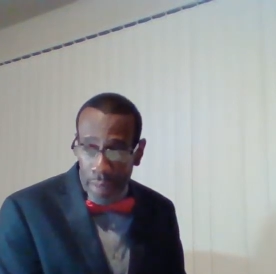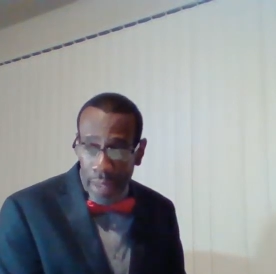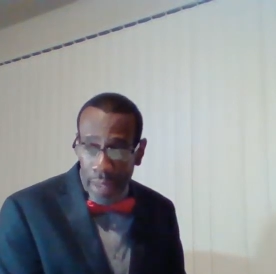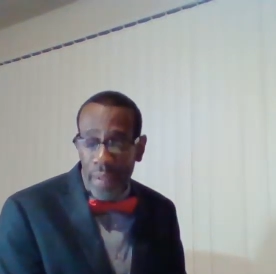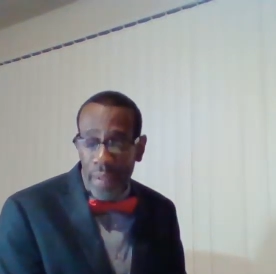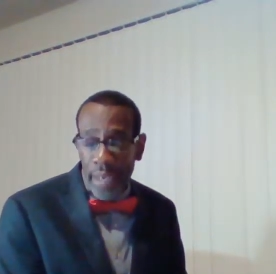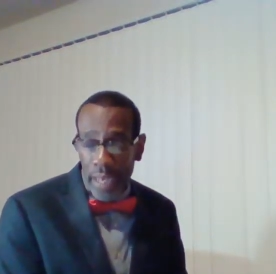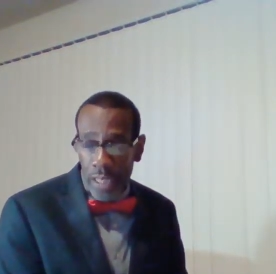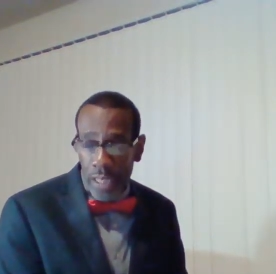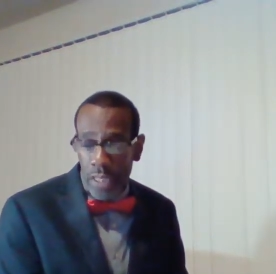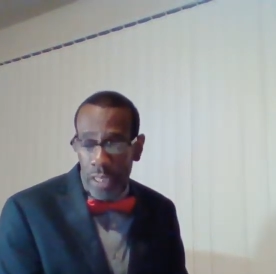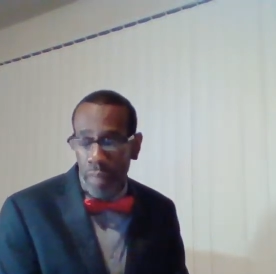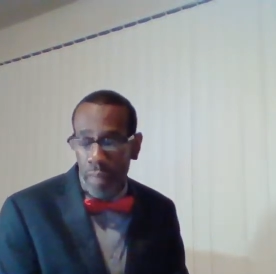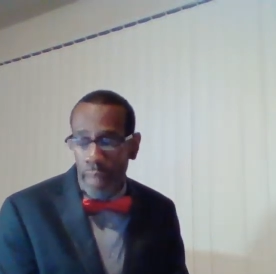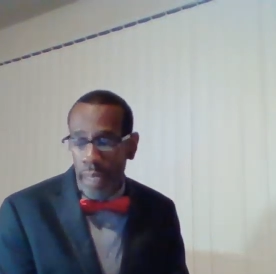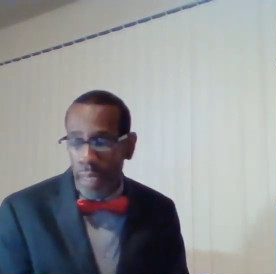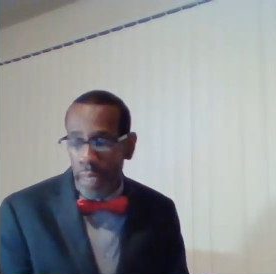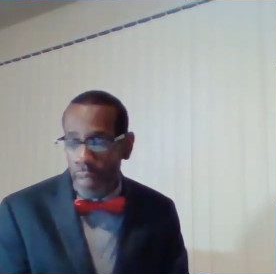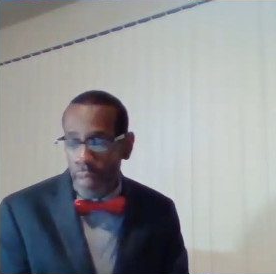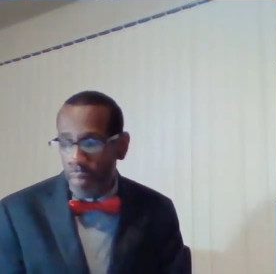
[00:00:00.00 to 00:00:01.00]
I think he should
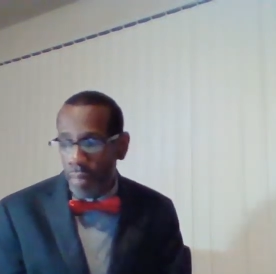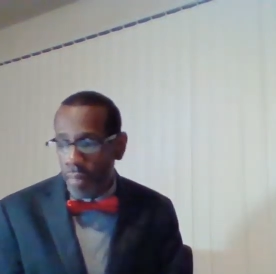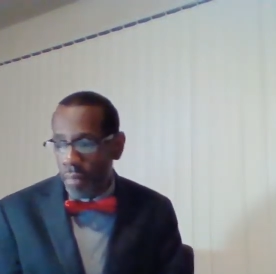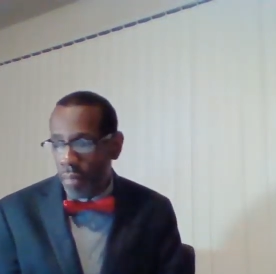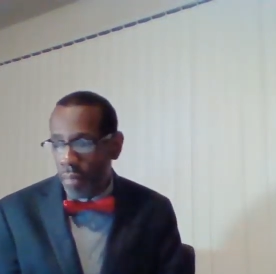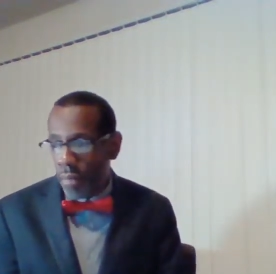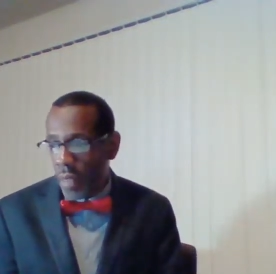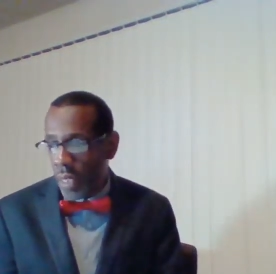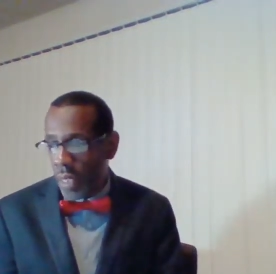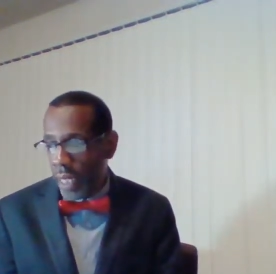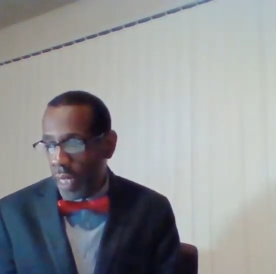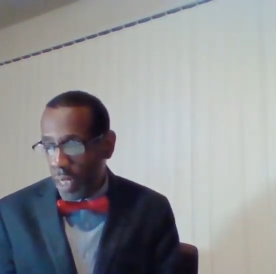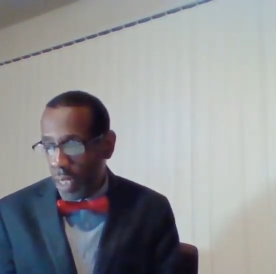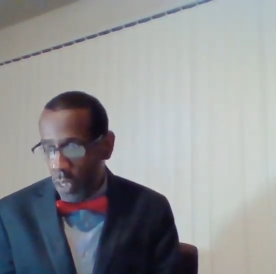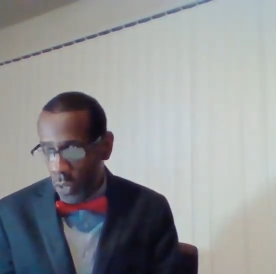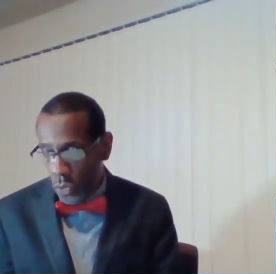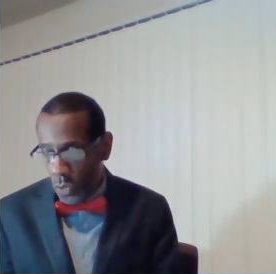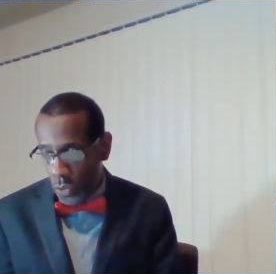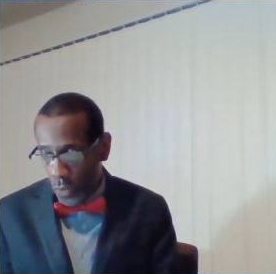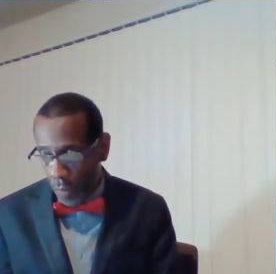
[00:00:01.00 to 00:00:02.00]
have been let
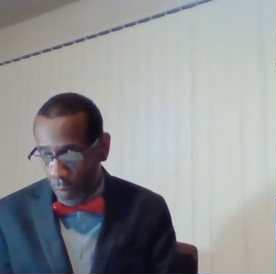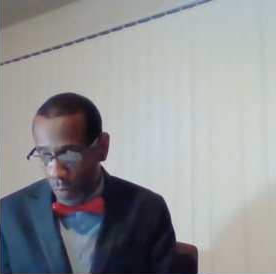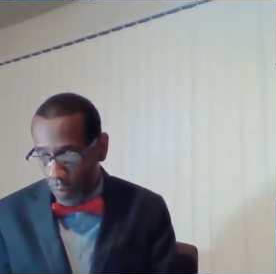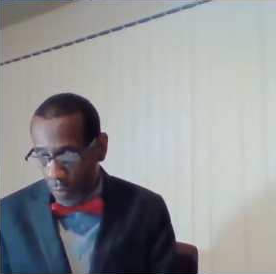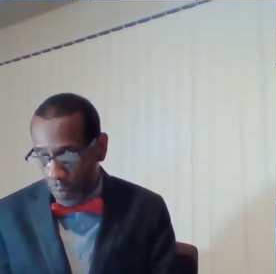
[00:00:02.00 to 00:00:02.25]
loose.